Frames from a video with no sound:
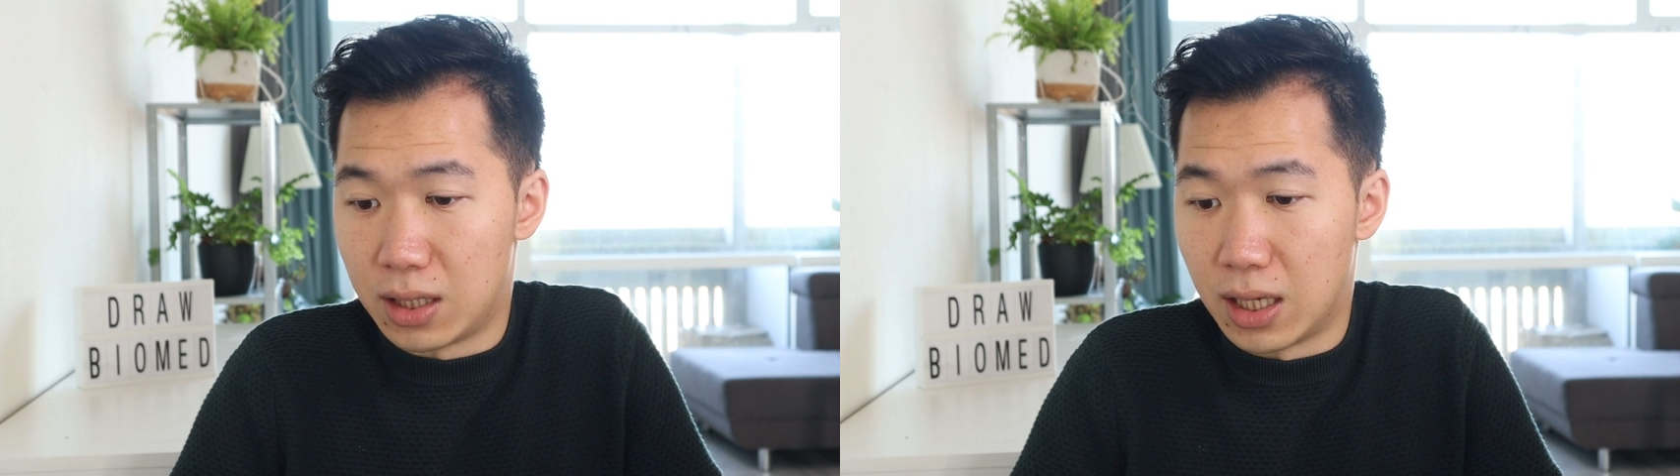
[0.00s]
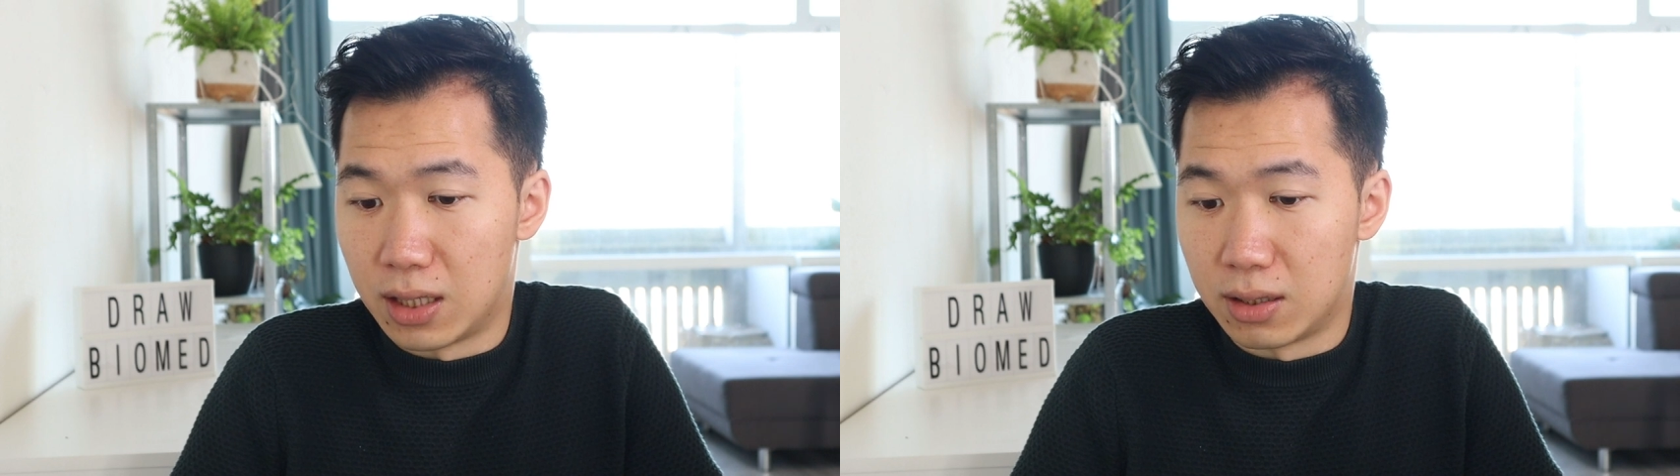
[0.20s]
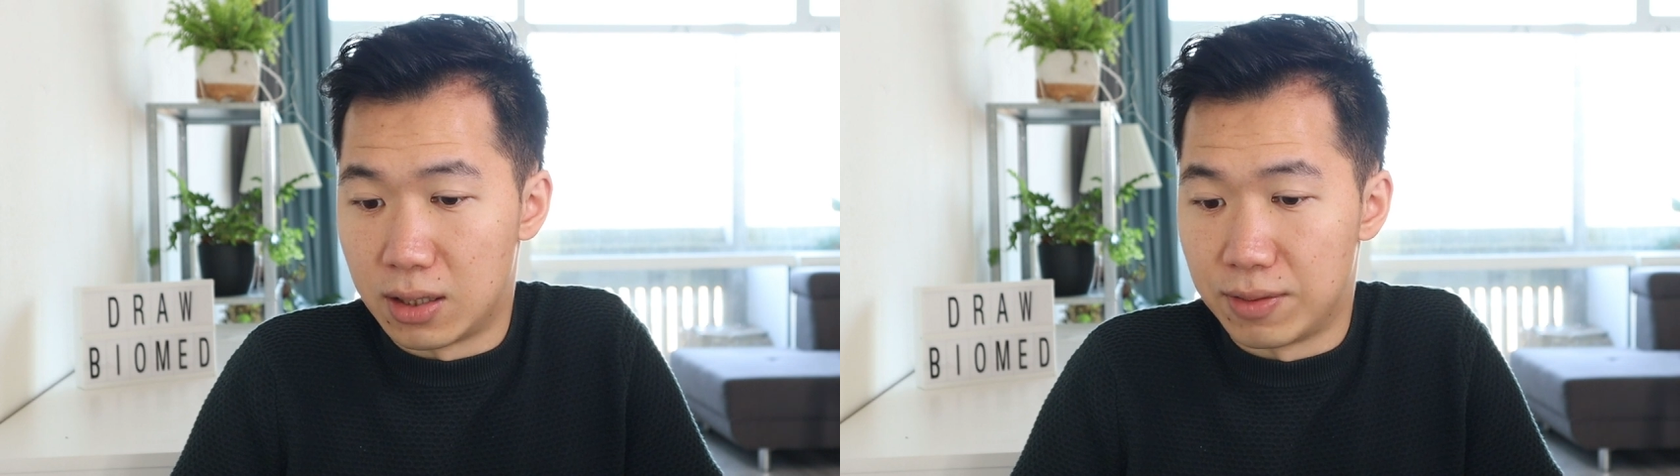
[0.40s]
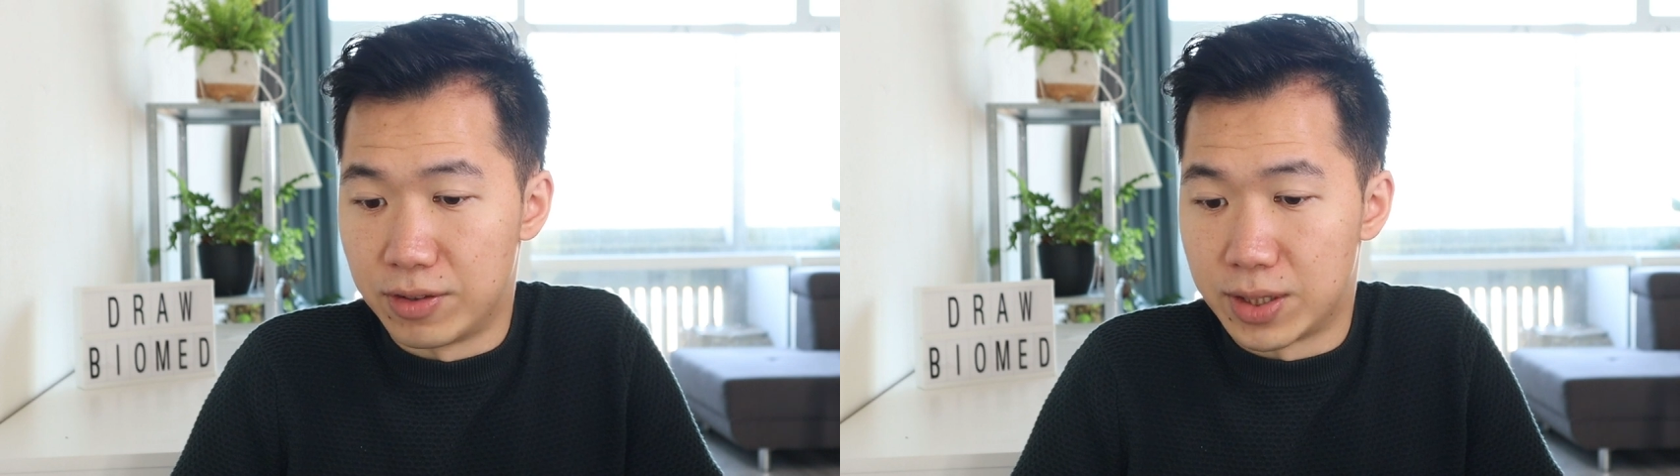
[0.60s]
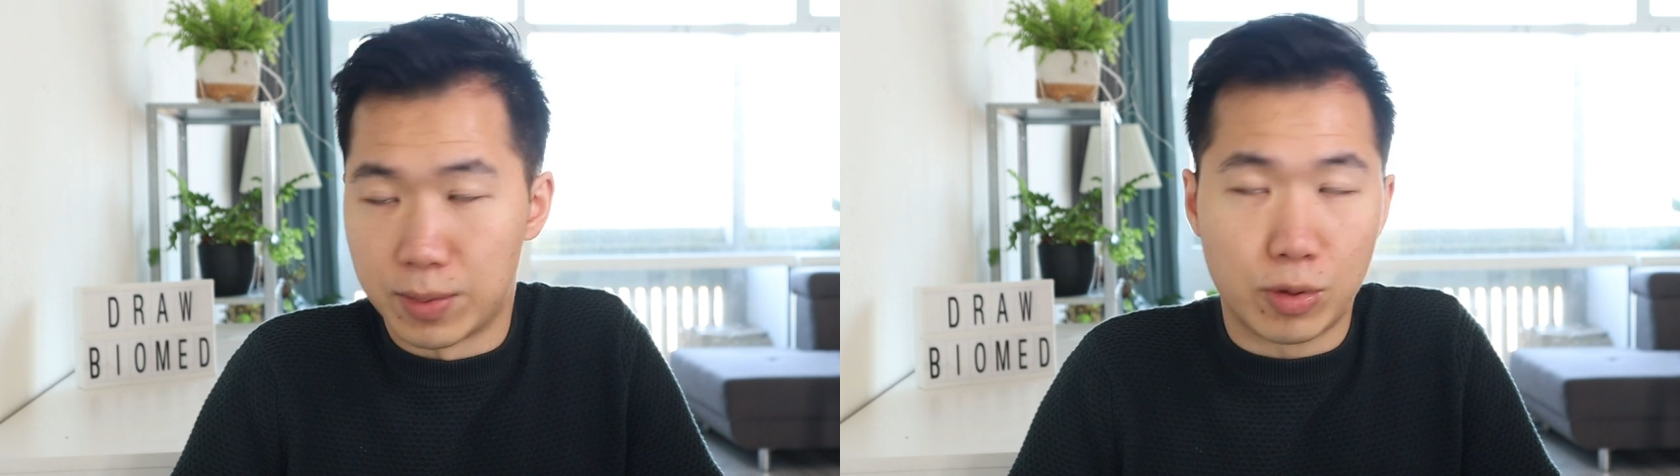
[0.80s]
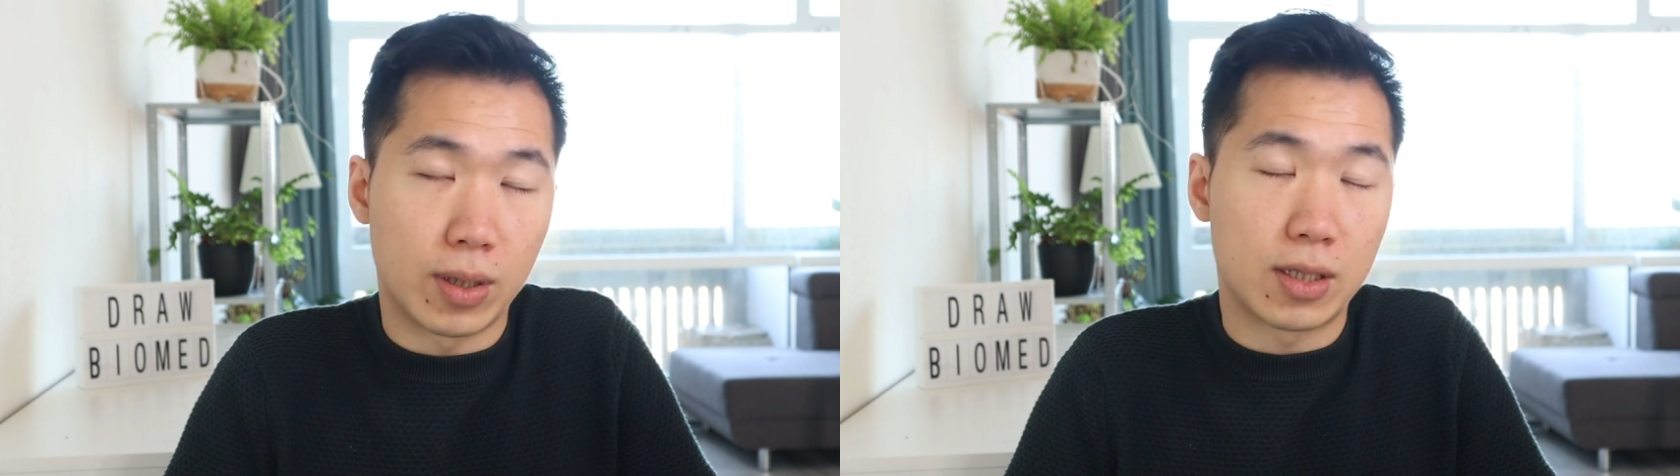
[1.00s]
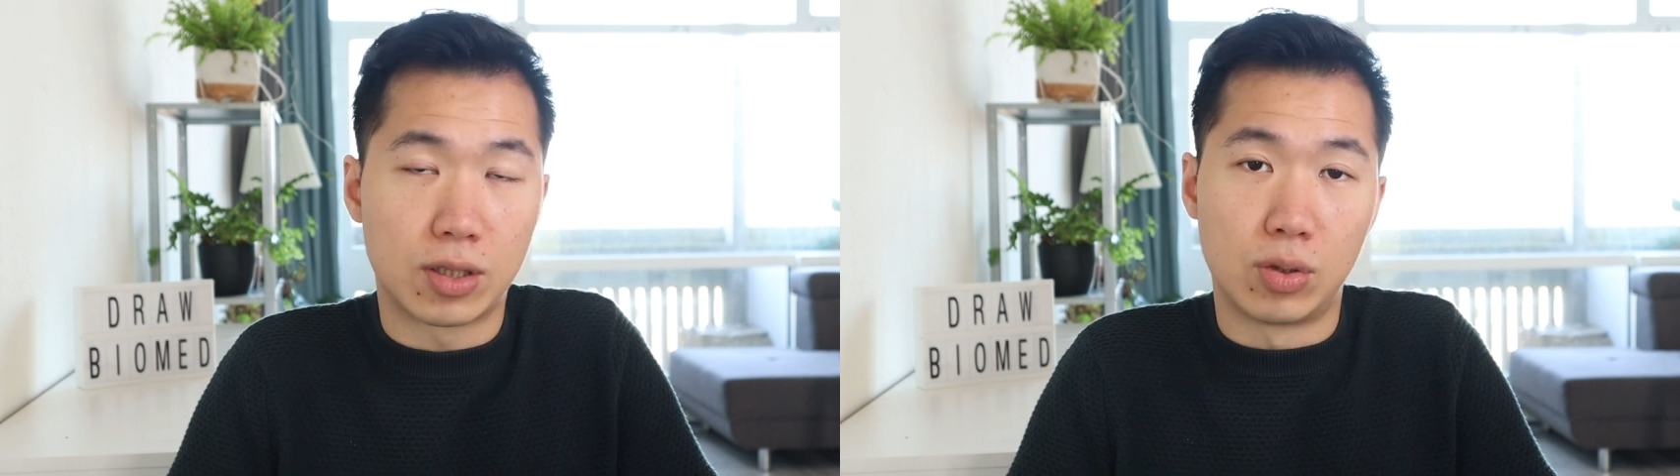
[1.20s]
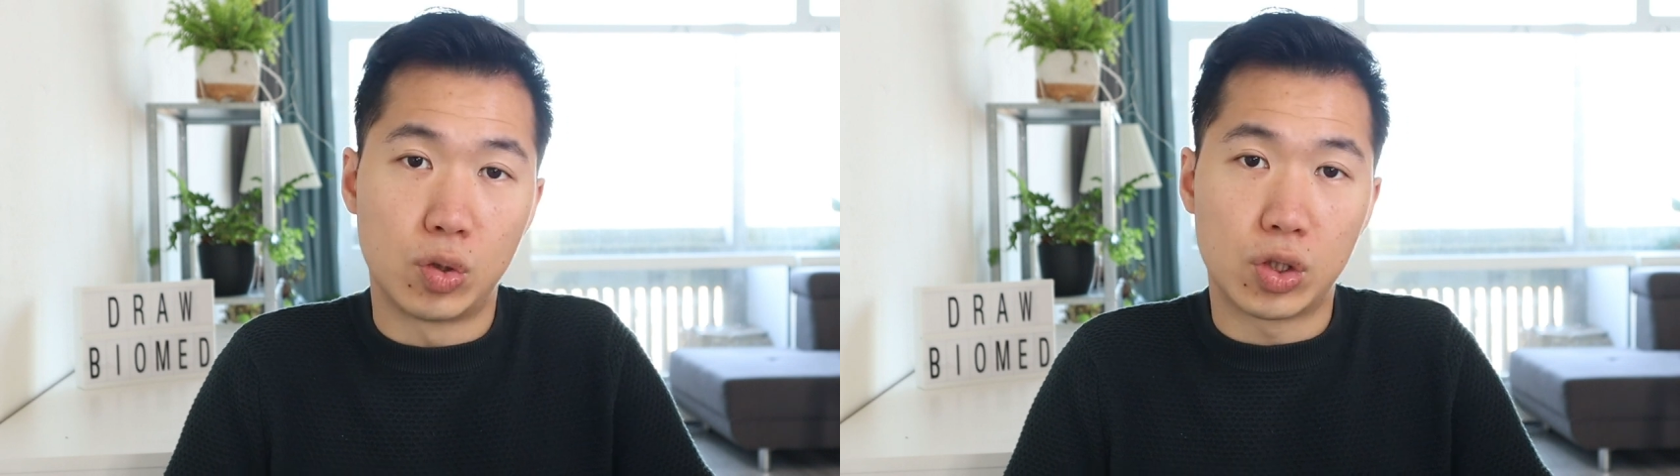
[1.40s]
can give you some quick
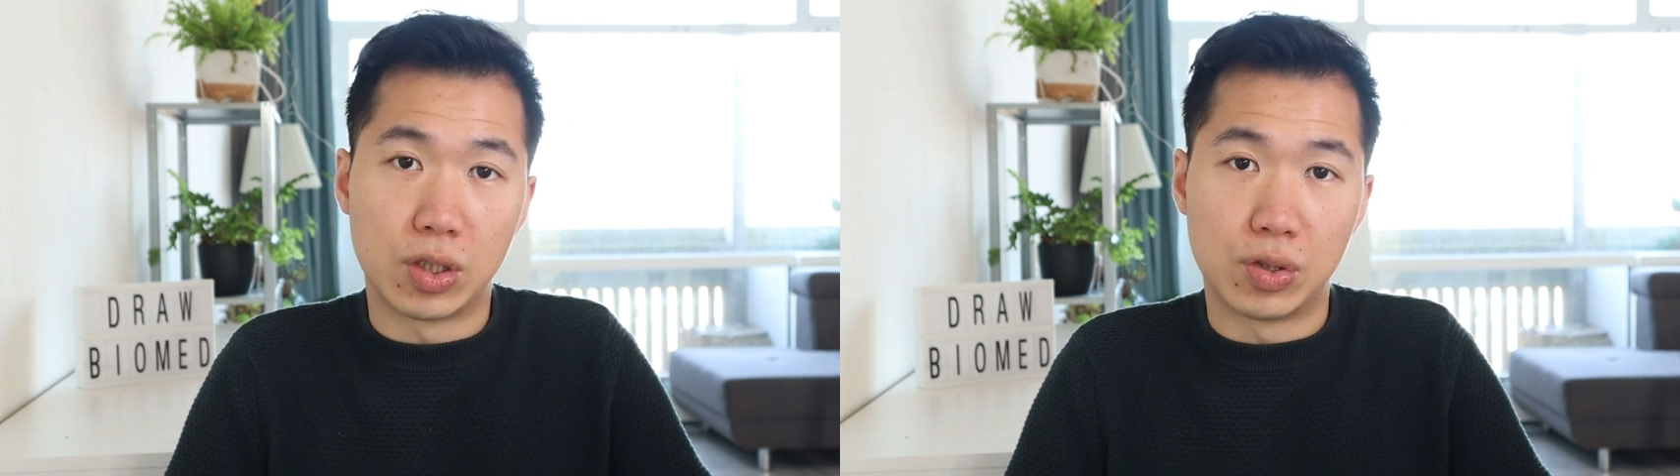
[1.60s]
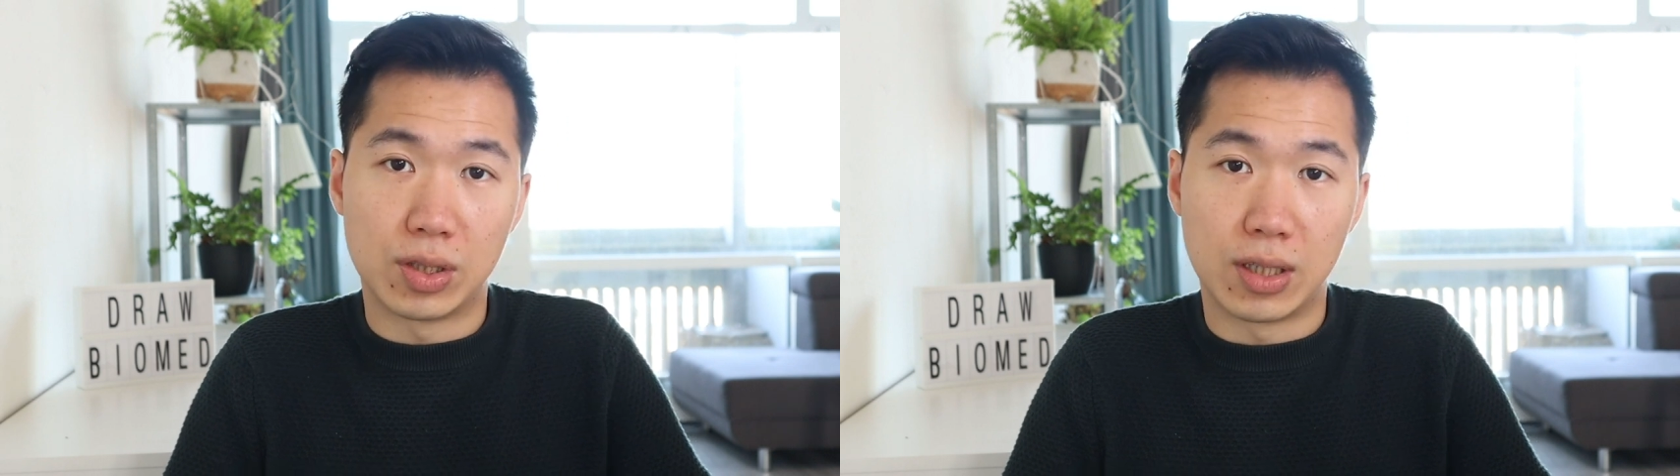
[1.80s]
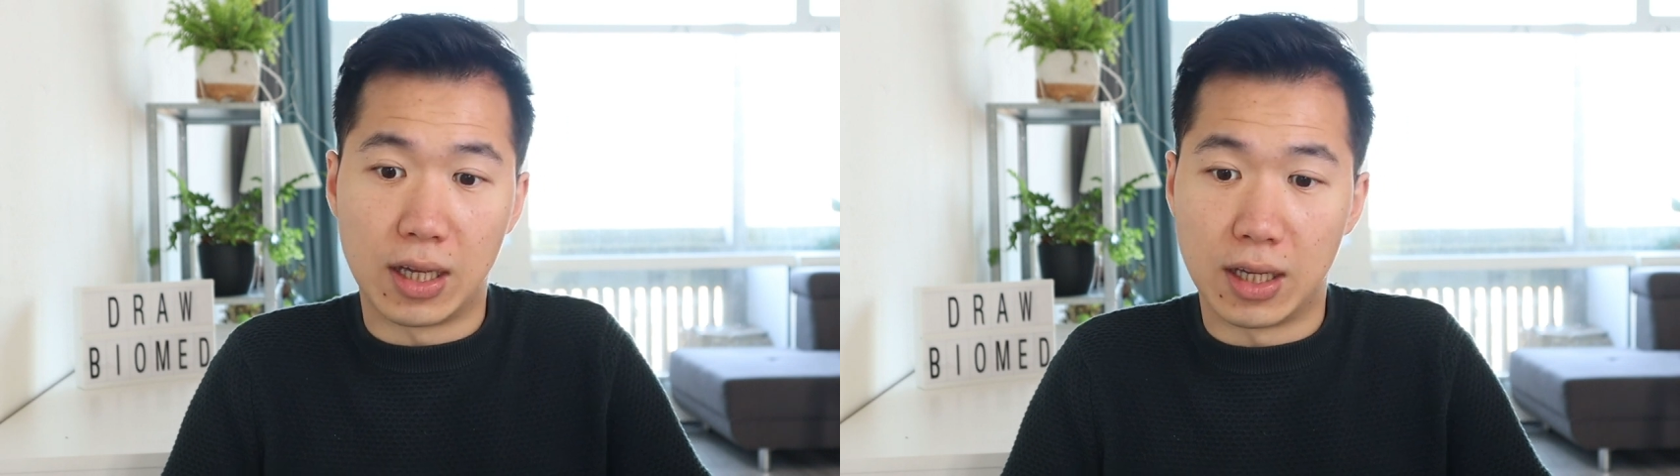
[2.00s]
solutions.